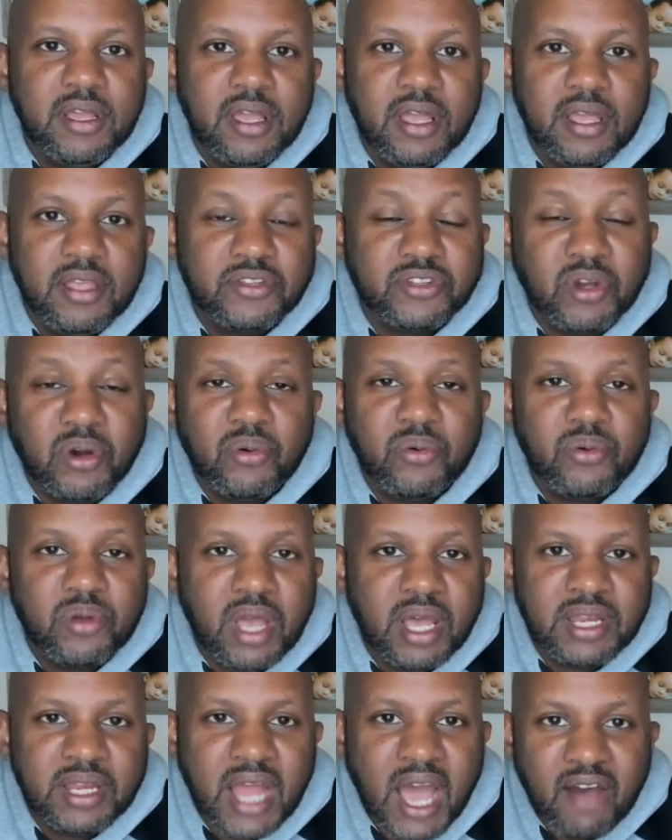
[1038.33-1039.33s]
So
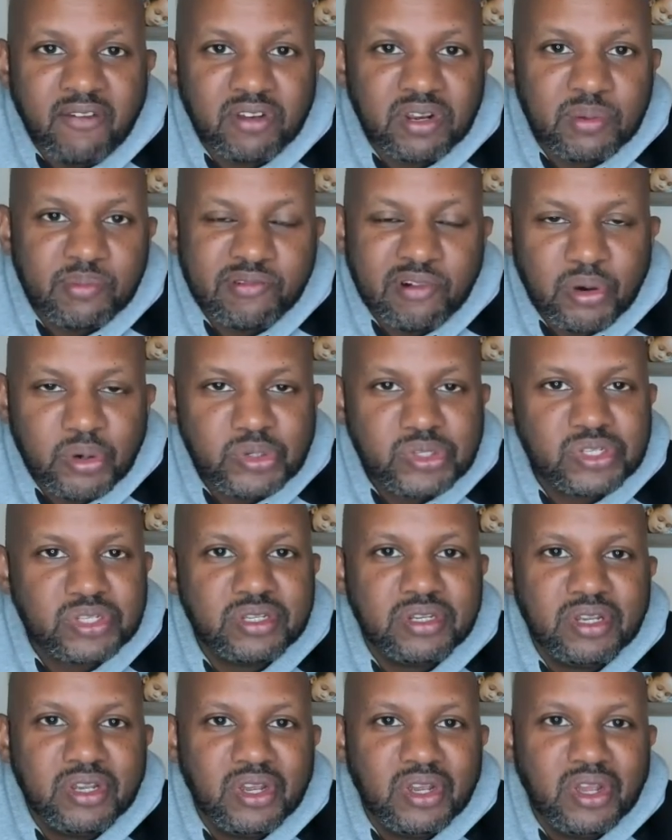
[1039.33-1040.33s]
a novel approach
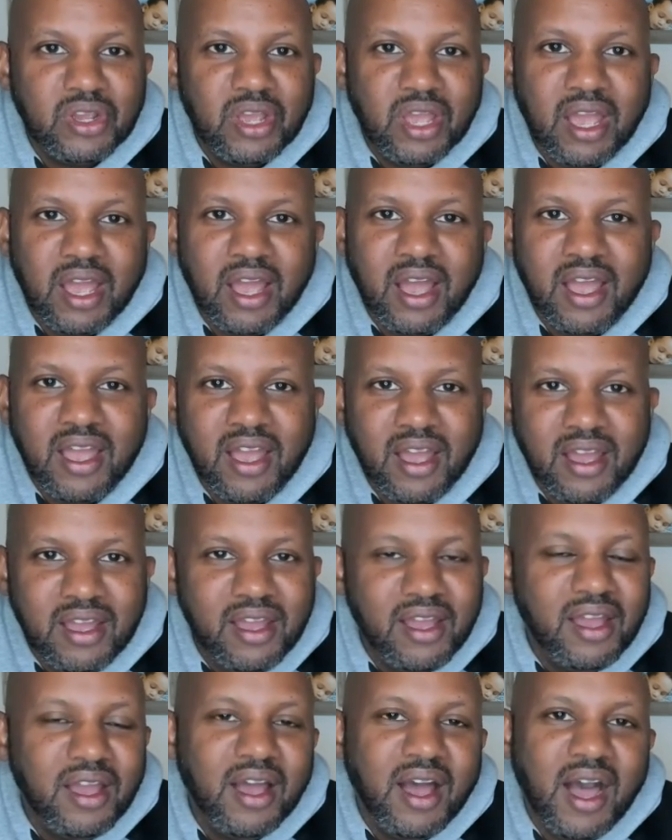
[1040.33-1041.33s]
might
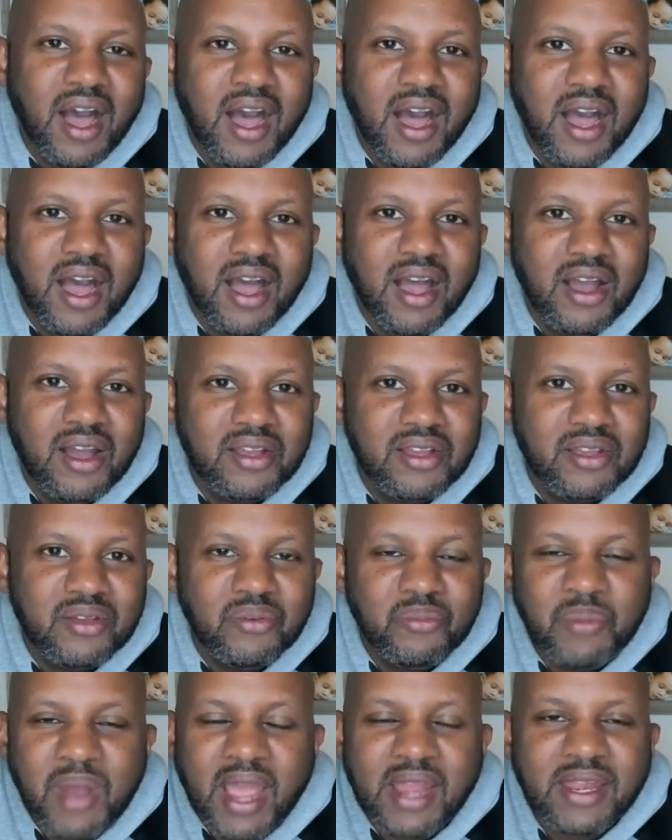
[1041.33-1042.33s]

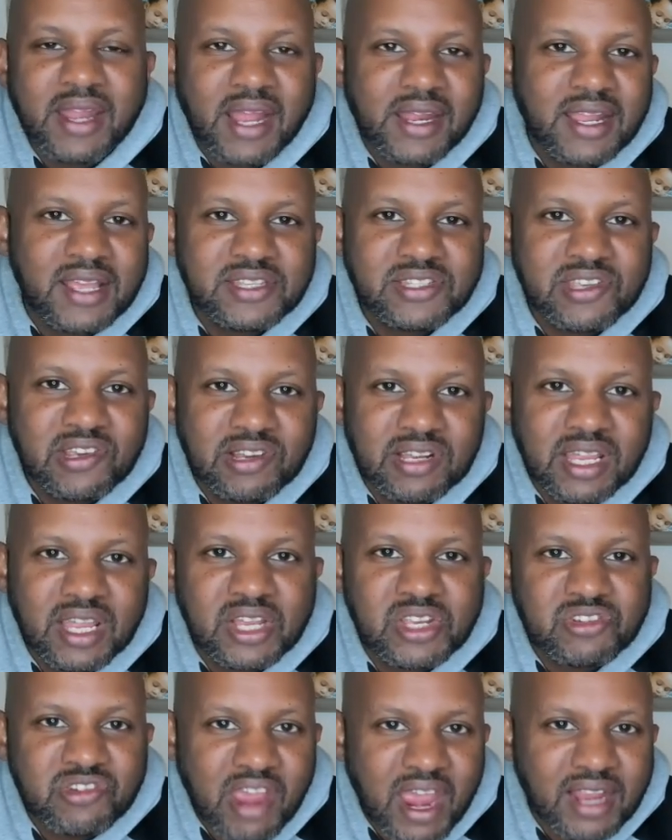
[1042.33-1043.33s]
not necessarily
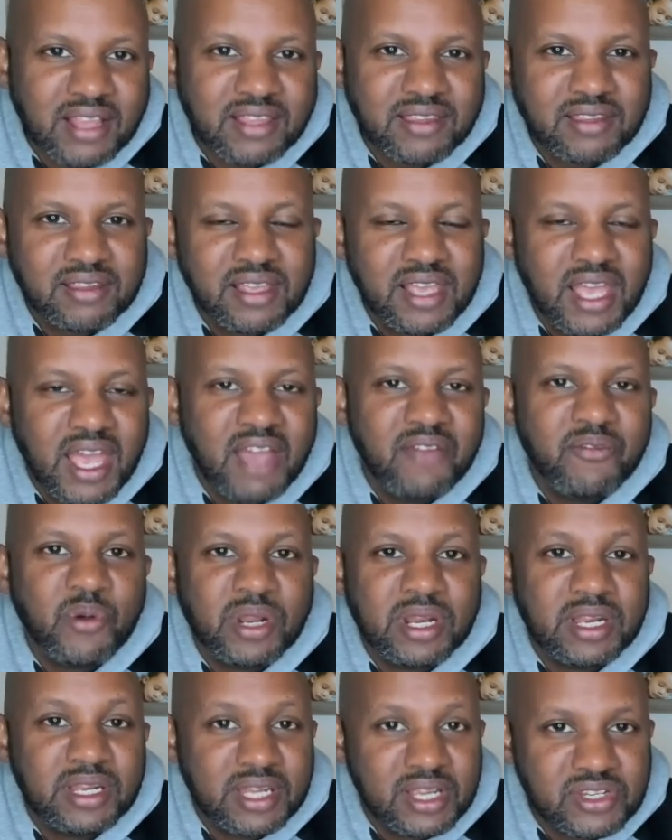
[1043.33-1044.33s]
attract
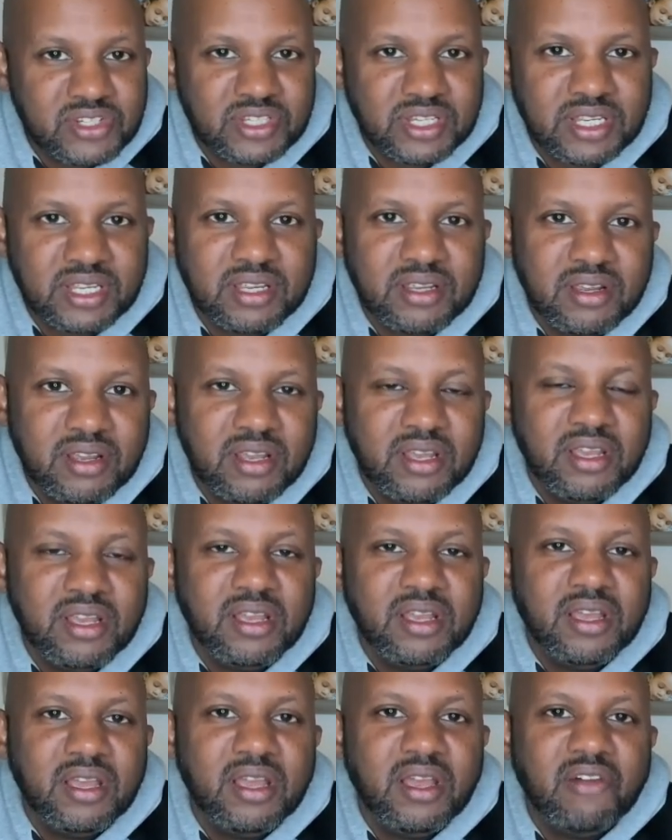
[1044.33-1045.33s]
everyone initially,
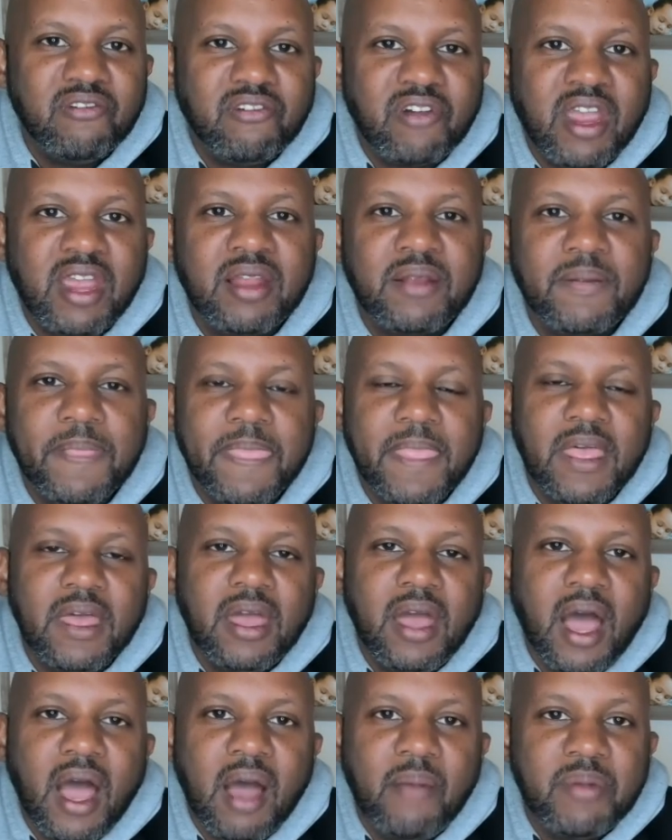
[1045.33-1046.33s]
right?
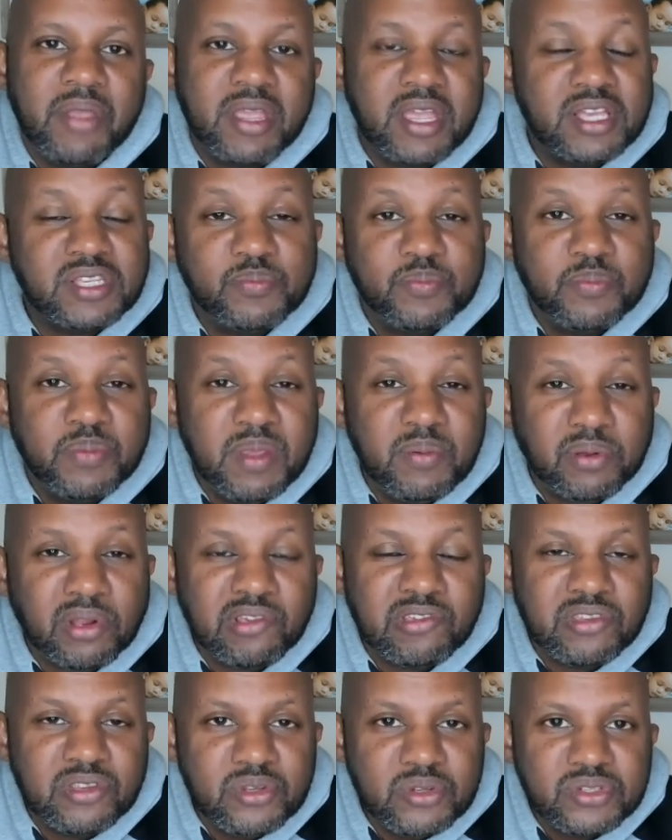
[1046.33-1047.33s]
Because people are
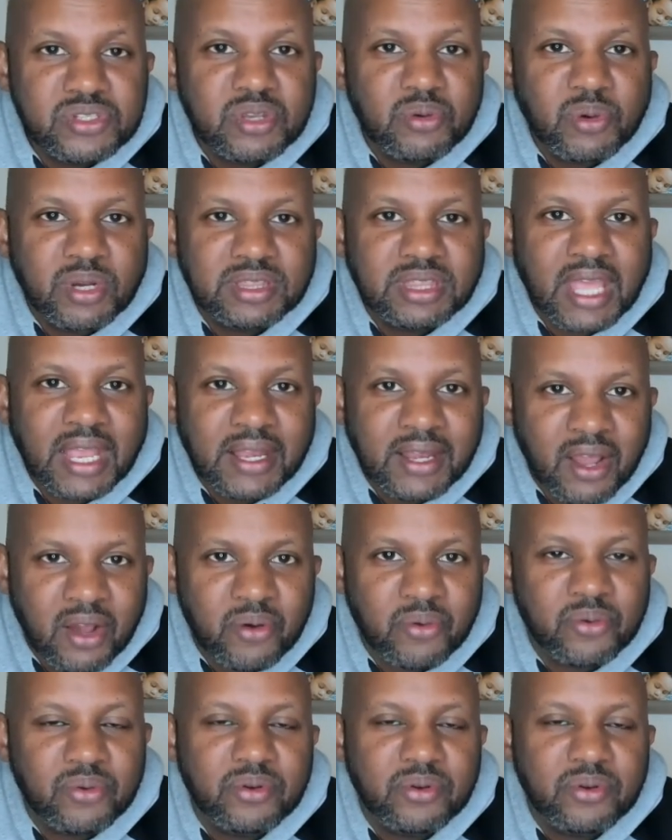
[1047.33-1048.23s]
used to what they know.